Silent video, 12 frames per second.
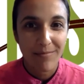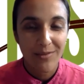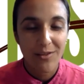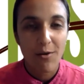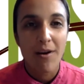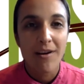
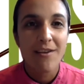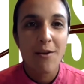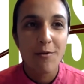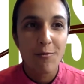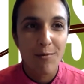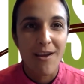So you already know
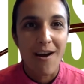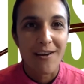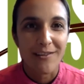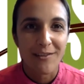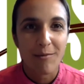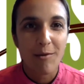who we are.
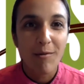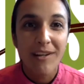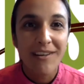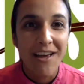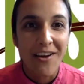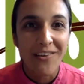So we want to
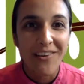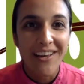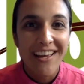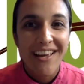know